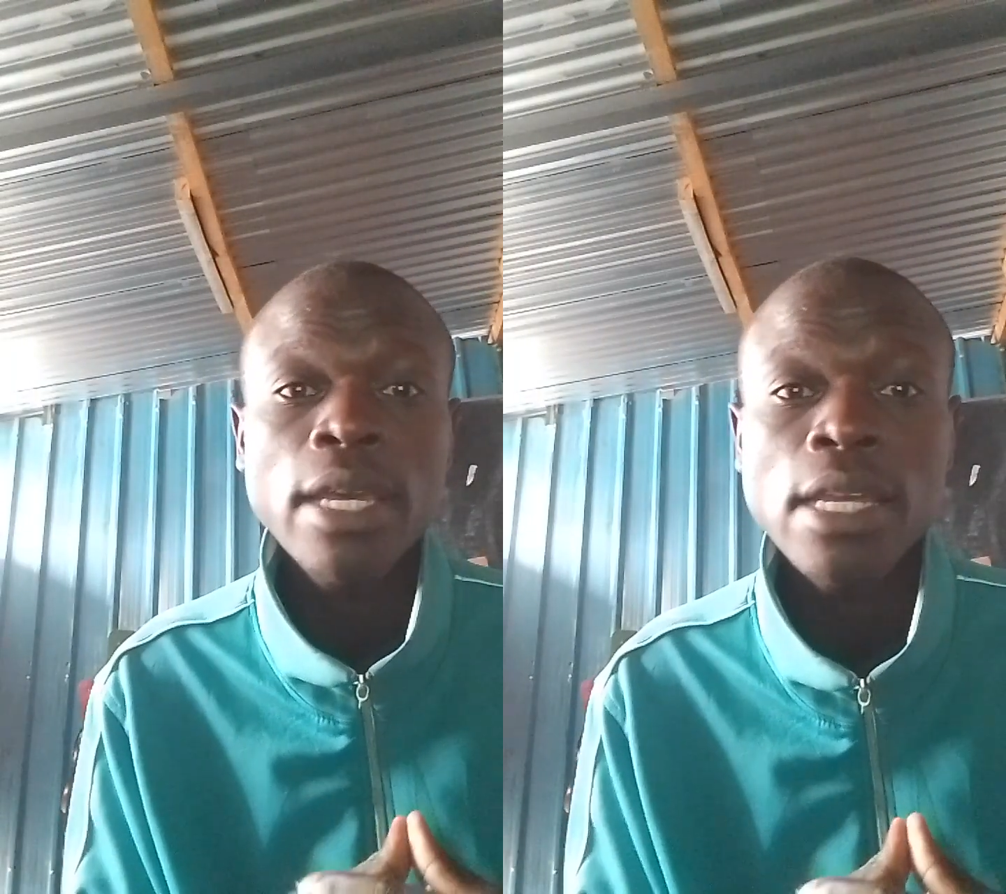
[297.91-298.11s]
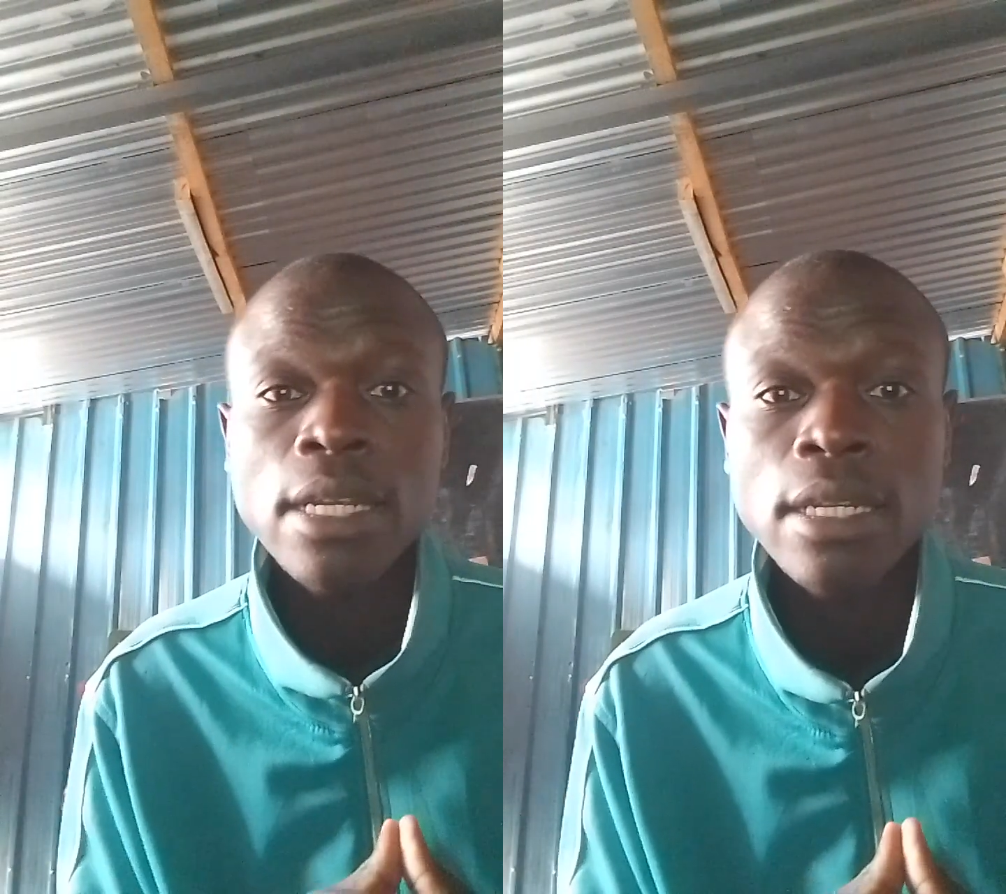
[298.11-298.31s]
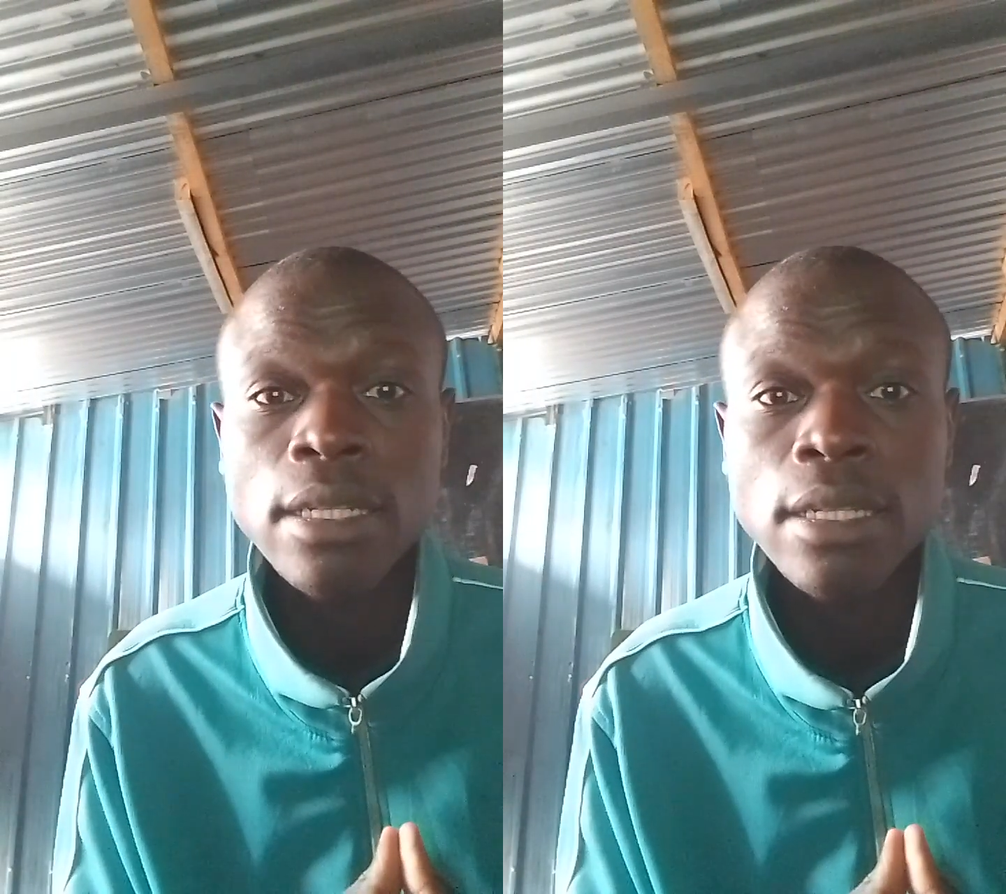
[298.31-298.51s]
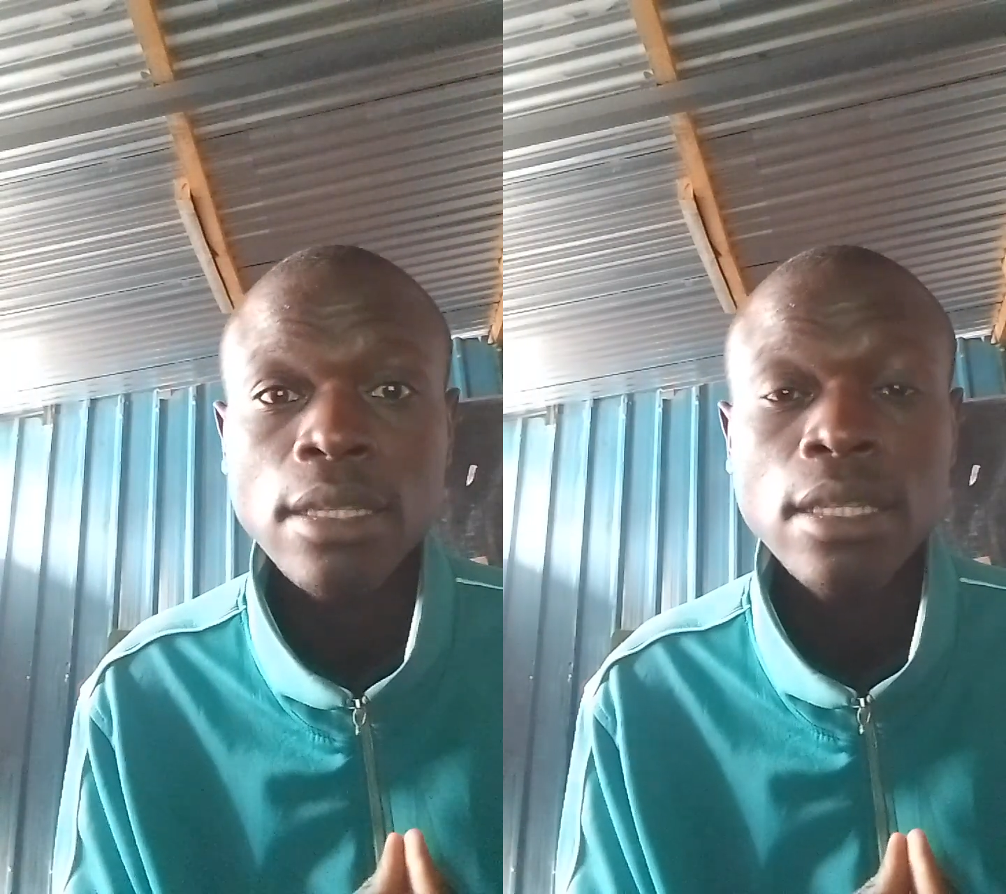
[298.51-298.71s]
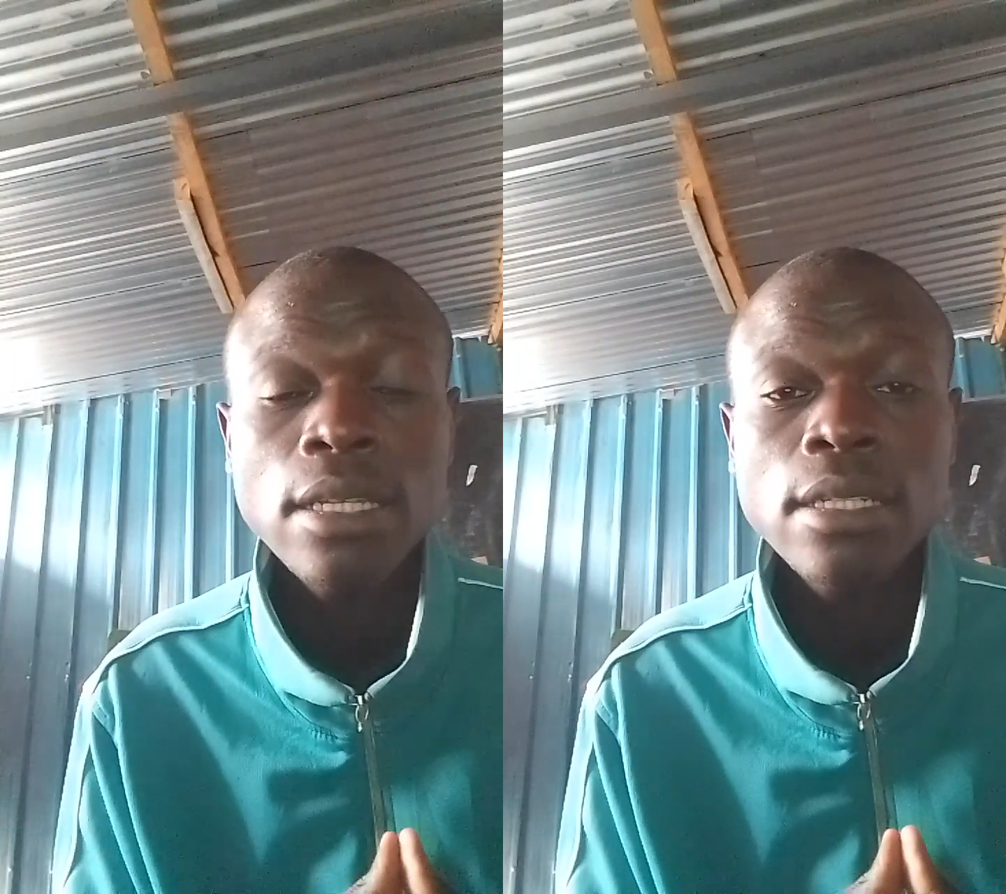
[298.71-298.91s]
in
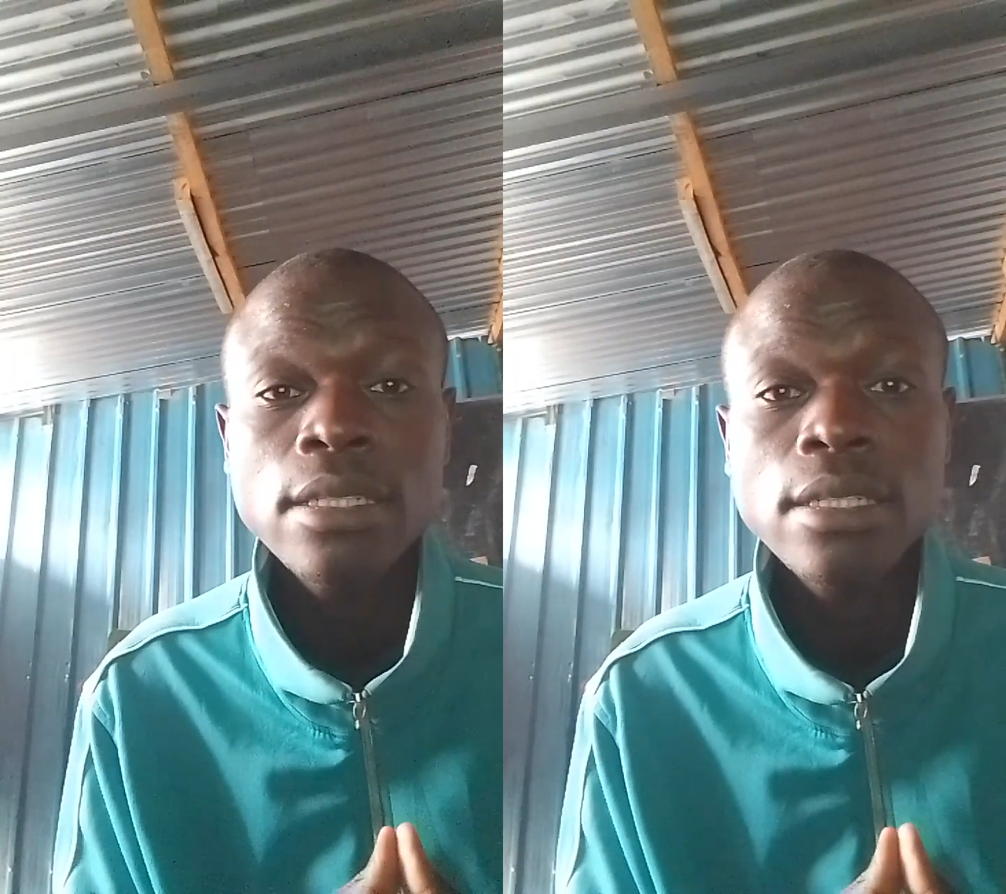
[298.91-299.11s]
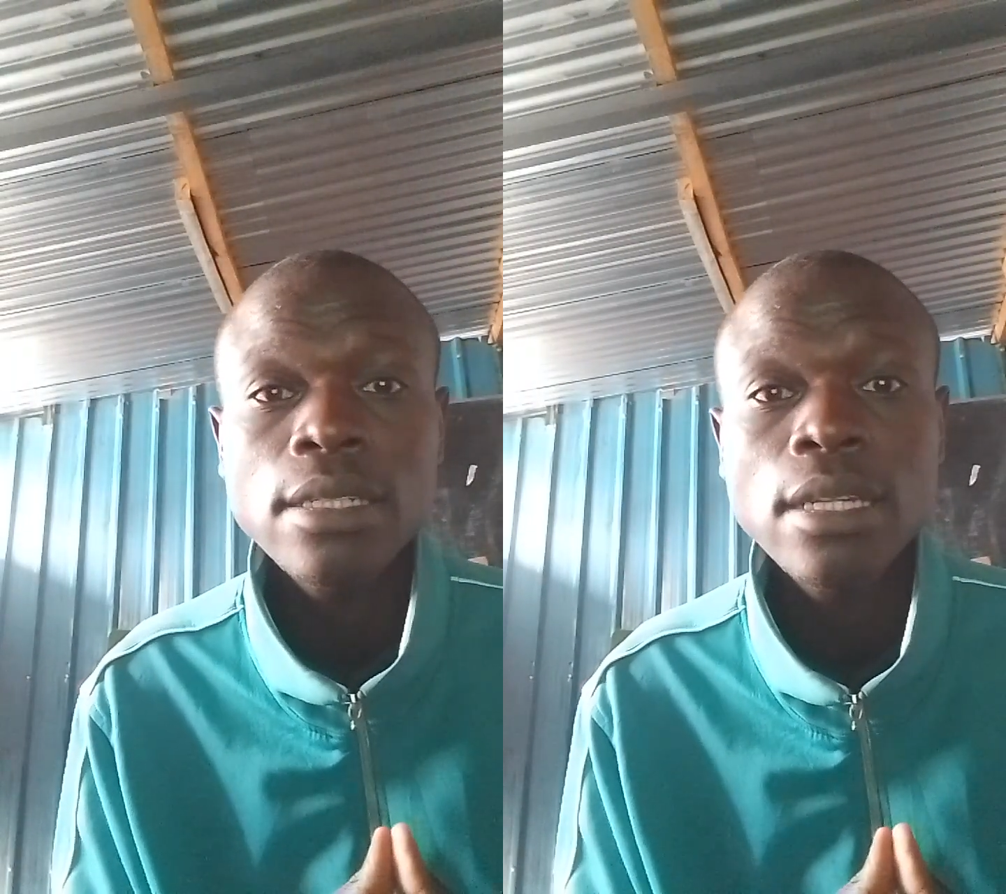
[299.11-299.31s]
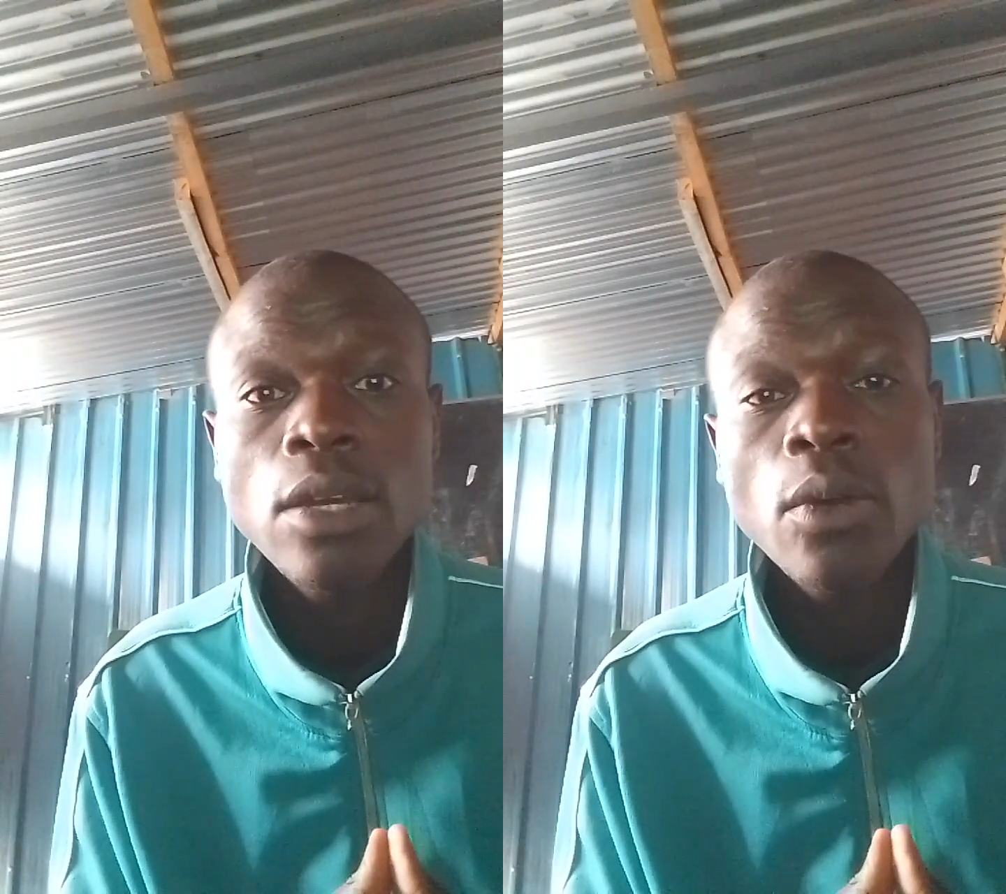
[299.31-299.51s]
this,